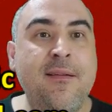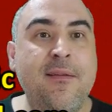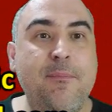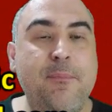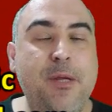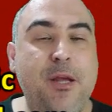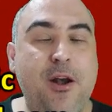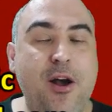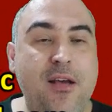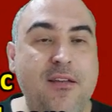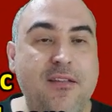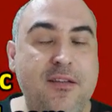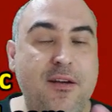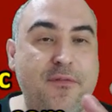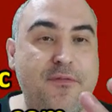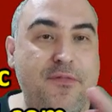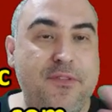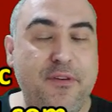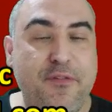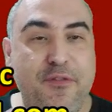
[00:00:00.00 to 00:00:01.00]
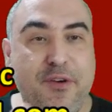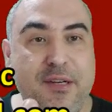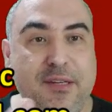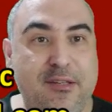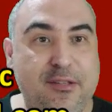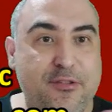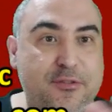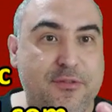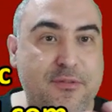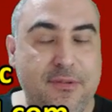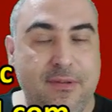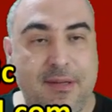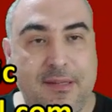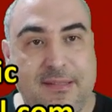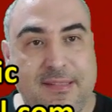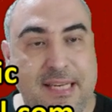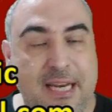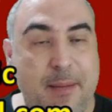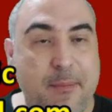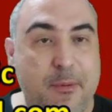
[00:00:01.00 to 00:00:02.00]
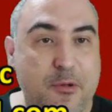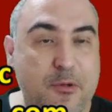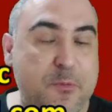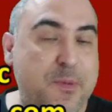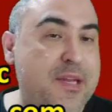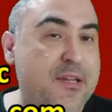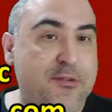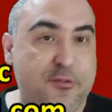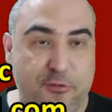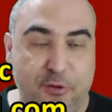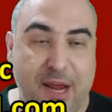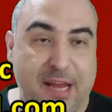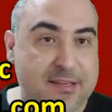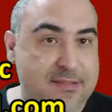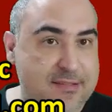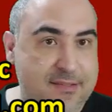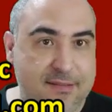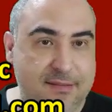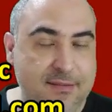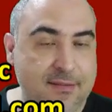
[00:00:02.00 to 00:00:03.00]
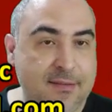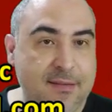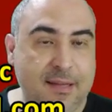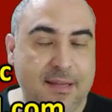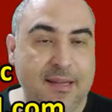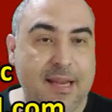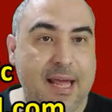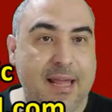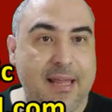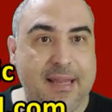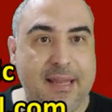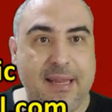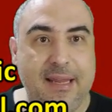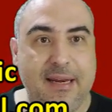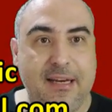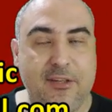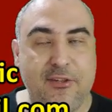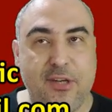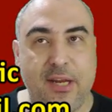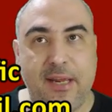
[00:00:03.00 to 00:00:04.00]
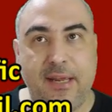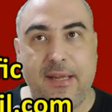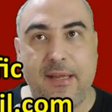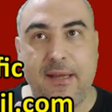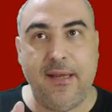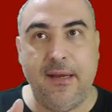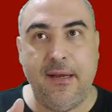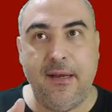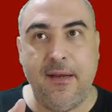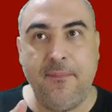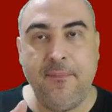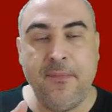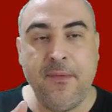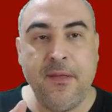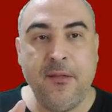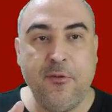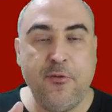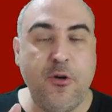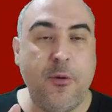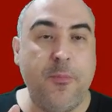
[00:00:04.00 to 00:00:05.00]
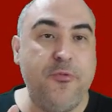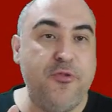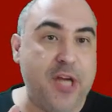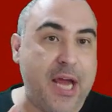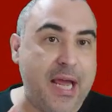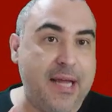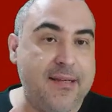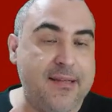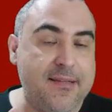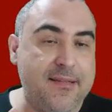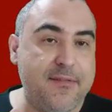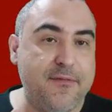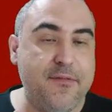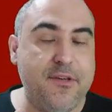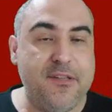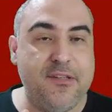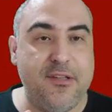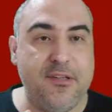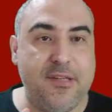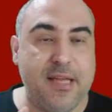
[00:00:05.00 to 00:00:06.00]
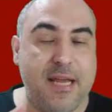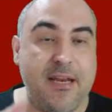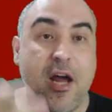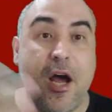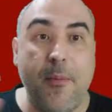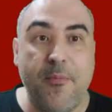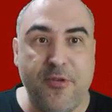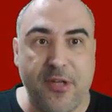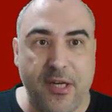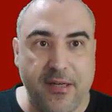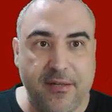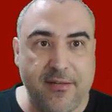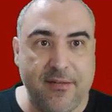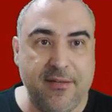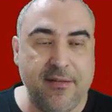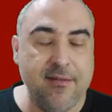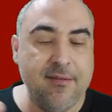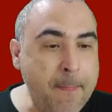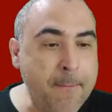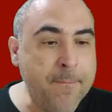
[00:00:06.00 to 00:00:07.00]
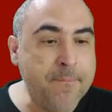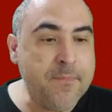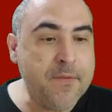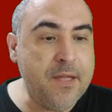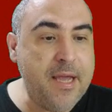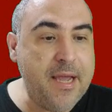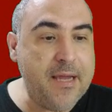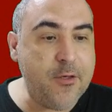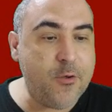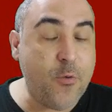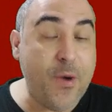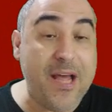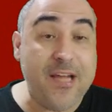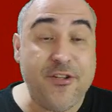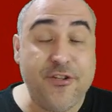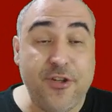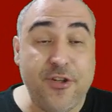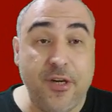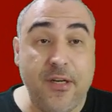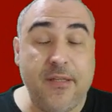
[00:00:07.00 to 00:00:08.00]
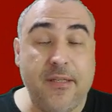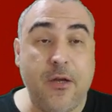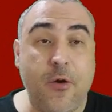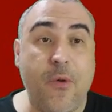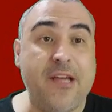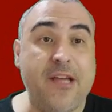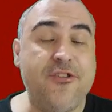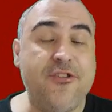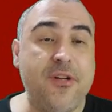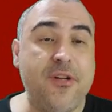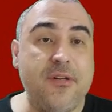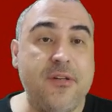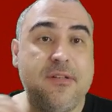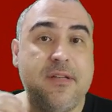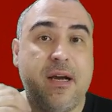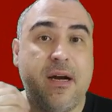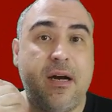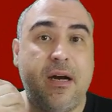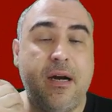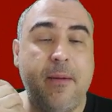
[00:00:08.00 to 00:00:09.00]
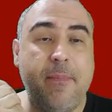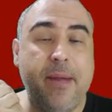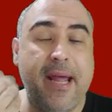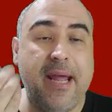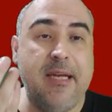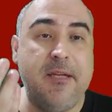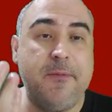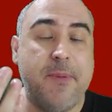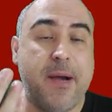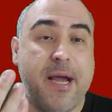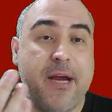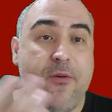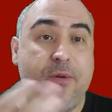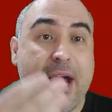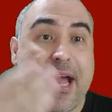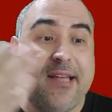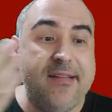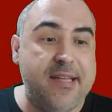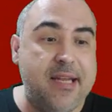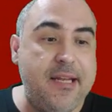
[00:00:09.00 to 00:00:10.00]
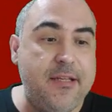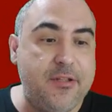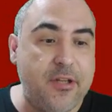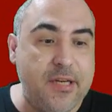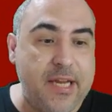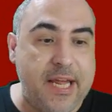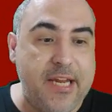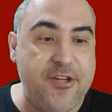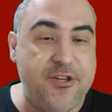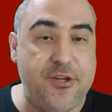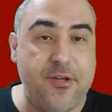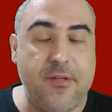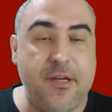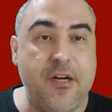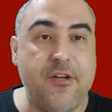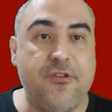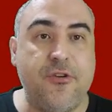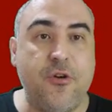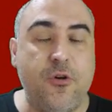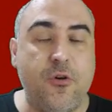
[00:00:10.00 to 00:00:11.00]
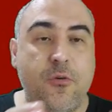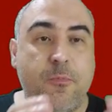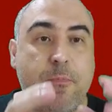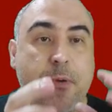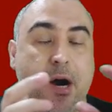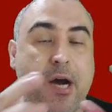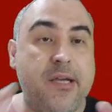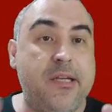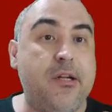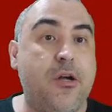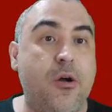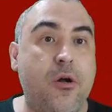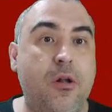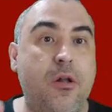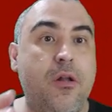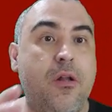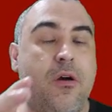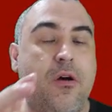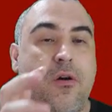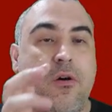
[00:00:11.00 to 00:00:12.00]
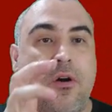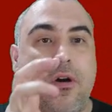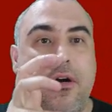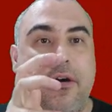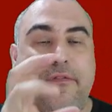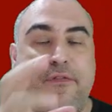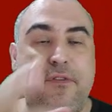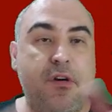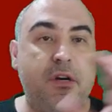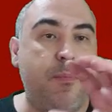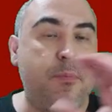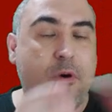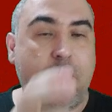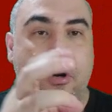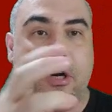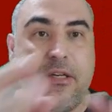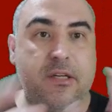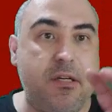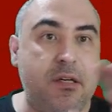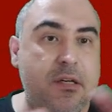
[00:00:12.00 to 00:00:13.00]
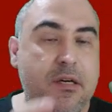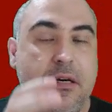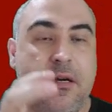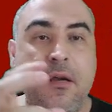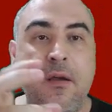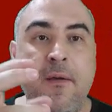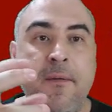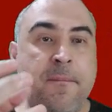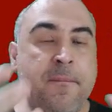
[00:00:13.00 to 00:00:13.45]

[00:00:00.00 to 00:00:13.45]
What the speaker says: because of different syllables being stressed, unlike English, like to object versus an object. And the questions are made by rising intonation. There's no particle or verb order